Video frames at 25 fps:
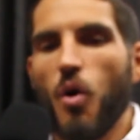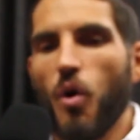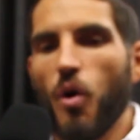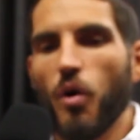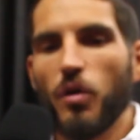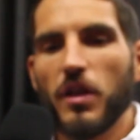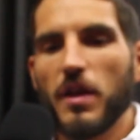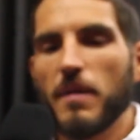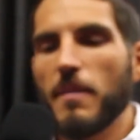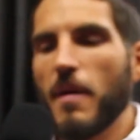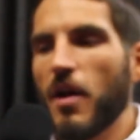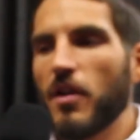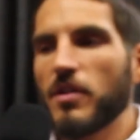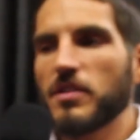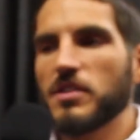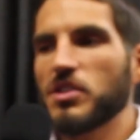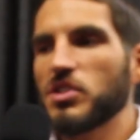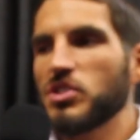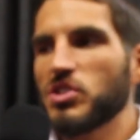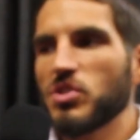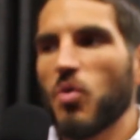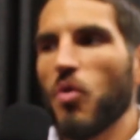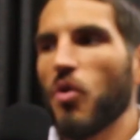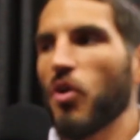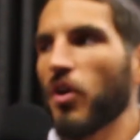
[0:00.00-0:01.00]
whole thing about it is
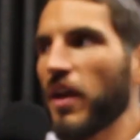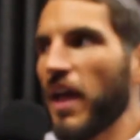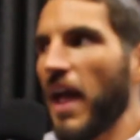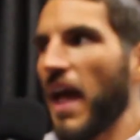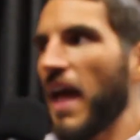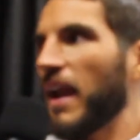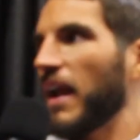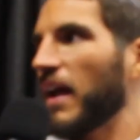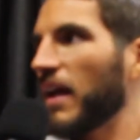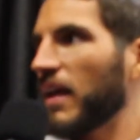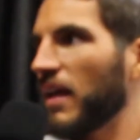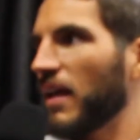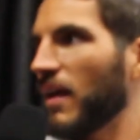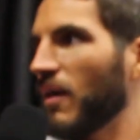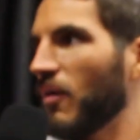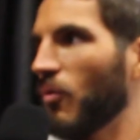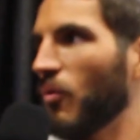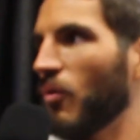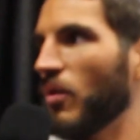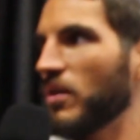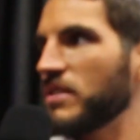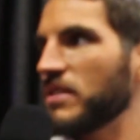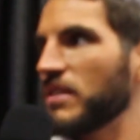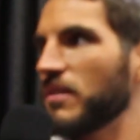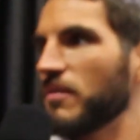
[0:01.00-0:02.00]
so organic. It
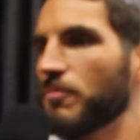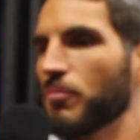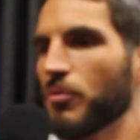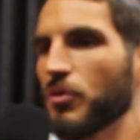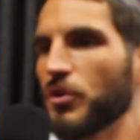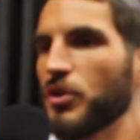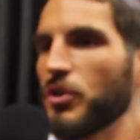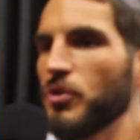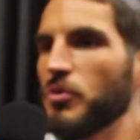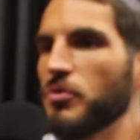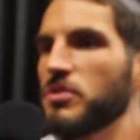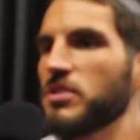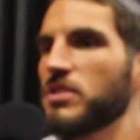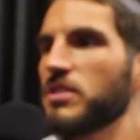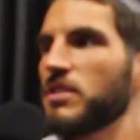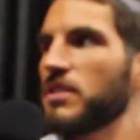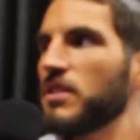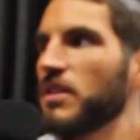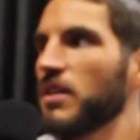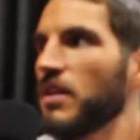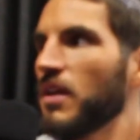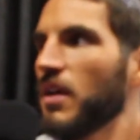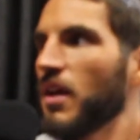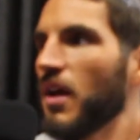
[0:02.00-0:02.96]
wasn't produced.